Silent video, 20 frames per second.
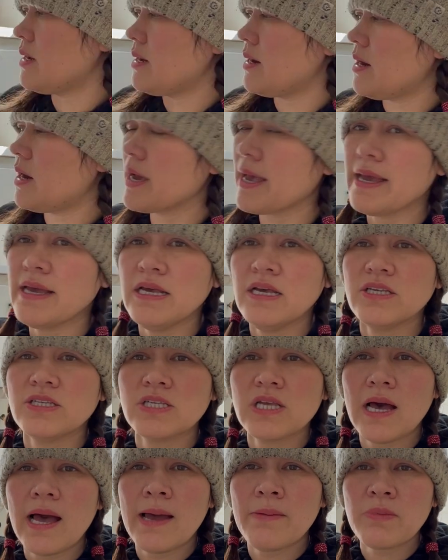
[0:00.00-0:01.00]
Okay,
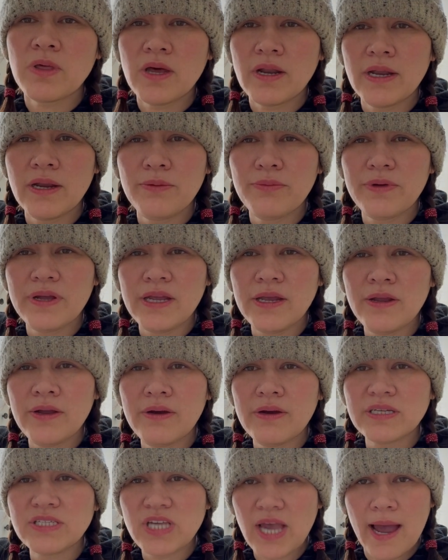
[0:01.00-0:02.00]
so I'm gonna read
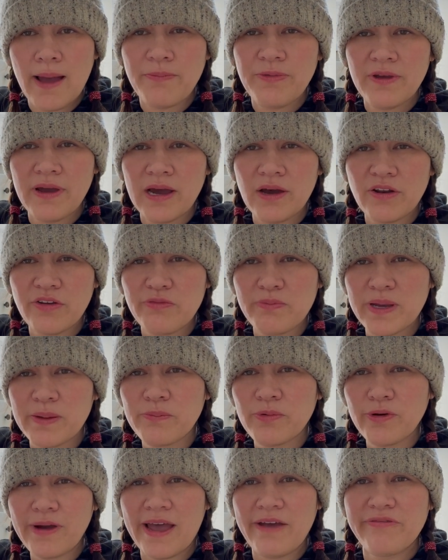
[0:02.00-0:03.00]
you a chapter out of my
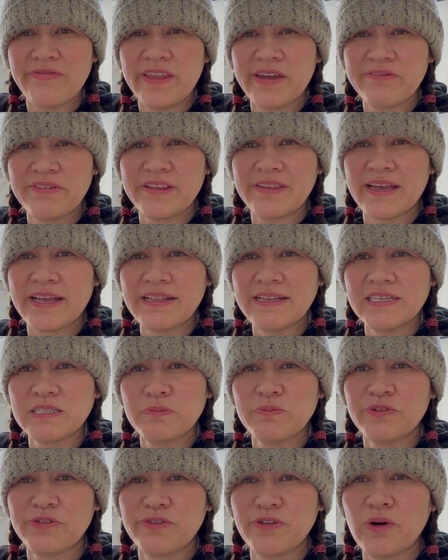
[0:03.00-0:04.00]
book. I've never done this
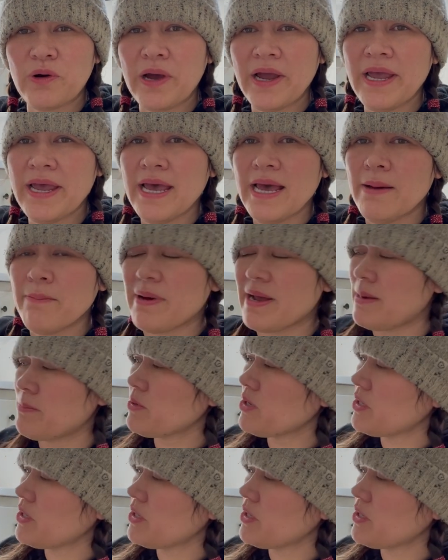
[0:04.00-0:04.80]
before, but I'm